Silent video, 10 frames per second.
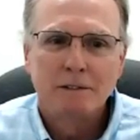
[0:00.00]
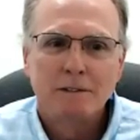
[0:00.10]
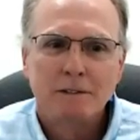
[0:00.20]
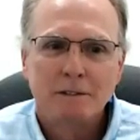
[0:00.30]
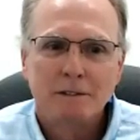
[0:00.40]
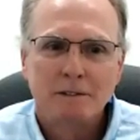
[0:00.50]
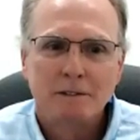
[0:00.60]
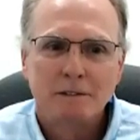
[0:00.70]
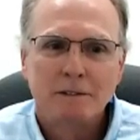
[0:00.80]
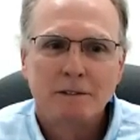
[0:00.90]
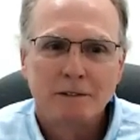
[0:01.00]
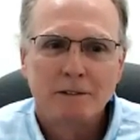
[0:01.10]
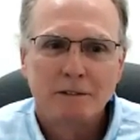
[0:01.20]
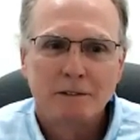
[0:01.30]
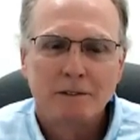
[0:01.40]

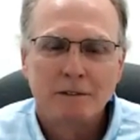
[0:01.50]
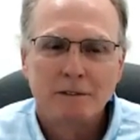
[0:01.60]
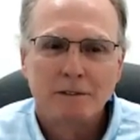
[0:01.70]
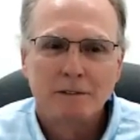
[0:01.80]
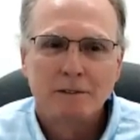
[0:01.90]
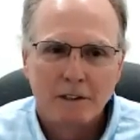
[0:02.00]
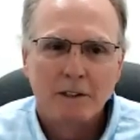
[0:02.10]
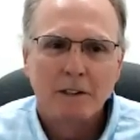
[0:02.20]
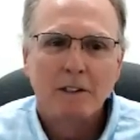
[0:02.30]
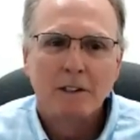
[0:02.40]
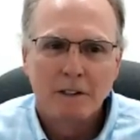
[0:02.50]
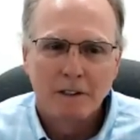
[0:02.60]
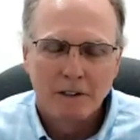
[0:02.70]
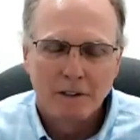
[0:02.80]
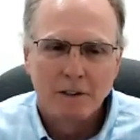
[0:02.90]

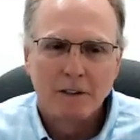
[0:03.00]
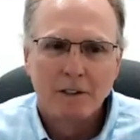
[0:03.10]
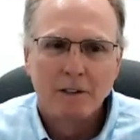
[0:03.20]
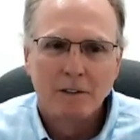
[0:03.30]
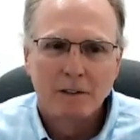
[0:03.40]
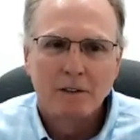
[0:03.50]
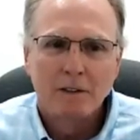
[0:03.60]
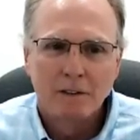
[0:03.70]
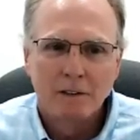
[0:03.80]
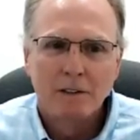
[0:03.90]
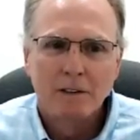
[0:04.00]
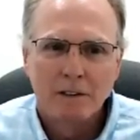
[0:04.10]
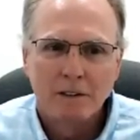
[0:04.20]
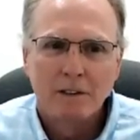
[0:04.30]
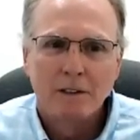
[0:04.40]

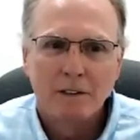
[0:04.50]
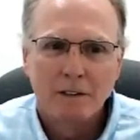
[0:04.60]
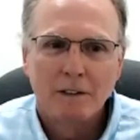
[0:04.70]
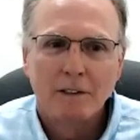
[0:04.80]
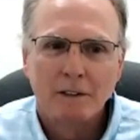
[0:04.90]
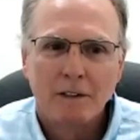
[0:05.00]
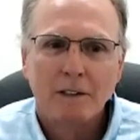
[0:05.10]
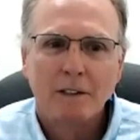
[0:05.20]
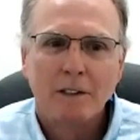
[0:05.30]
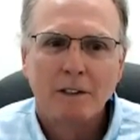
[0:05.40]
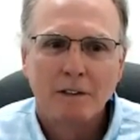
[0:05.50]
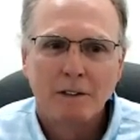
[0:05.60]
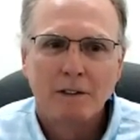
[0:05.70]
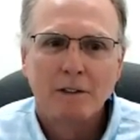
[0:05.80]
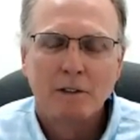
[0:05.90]

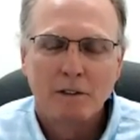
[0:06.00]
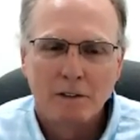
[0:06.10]
[no speech]